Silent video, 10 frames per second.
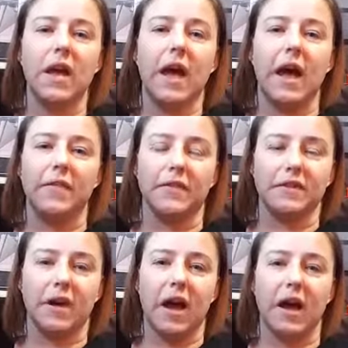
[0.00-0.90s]
at the
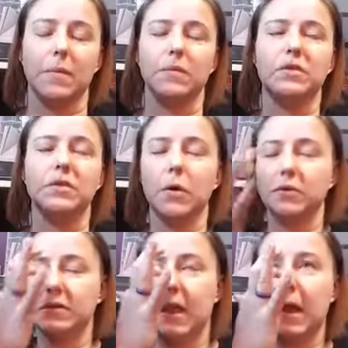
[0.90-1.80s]
time. So
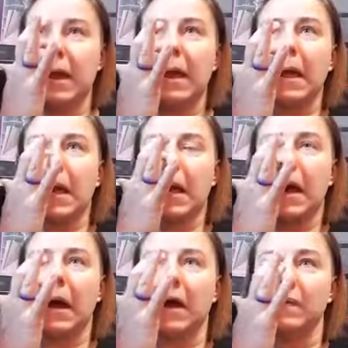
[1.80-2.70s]
say
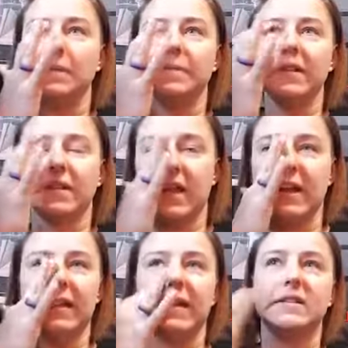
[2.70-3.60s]
the
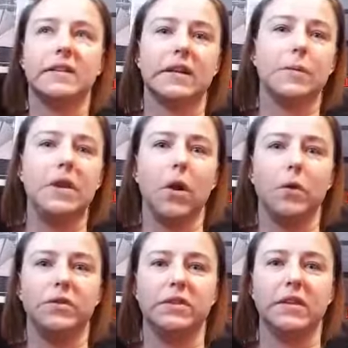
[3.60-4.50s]
lady that's going to be
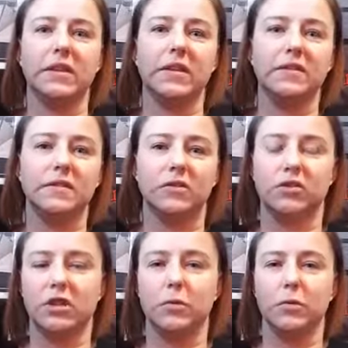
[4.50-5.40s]
hosting this,
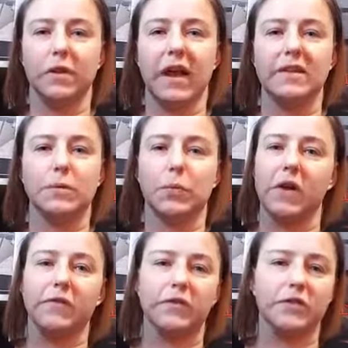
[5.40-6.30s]
she really has a
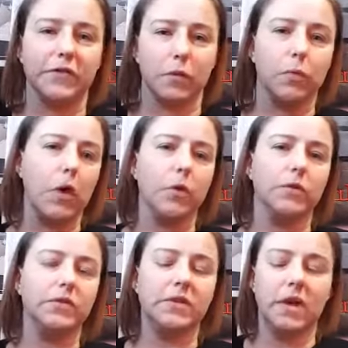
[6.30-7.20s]
preference for
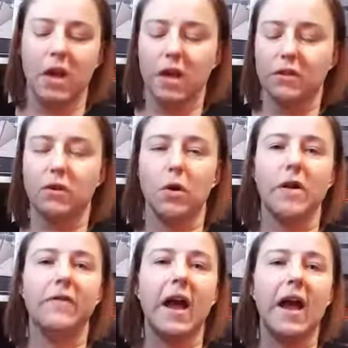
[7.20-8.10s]
rose. So
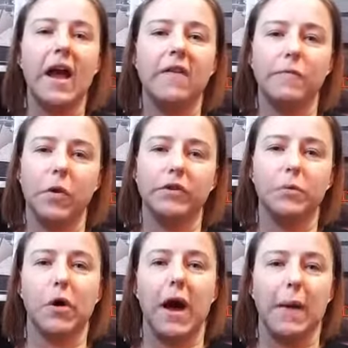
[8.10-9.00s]
if I have
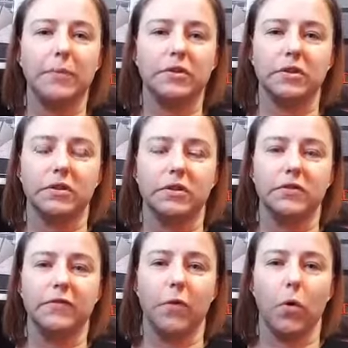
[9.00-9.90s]
multiple options
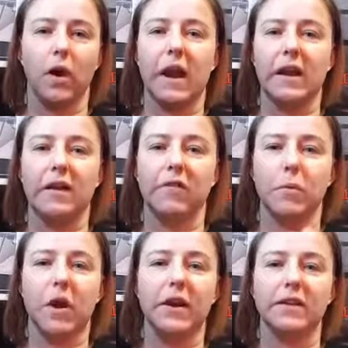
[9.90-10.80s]
for any of the
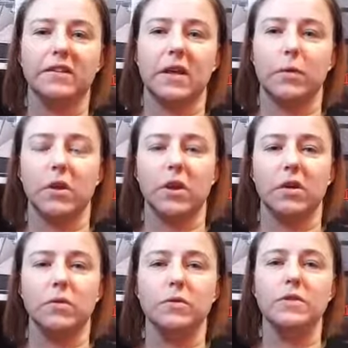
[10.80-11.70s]
products that we
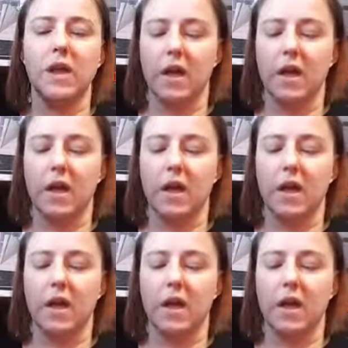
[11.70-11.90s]
use,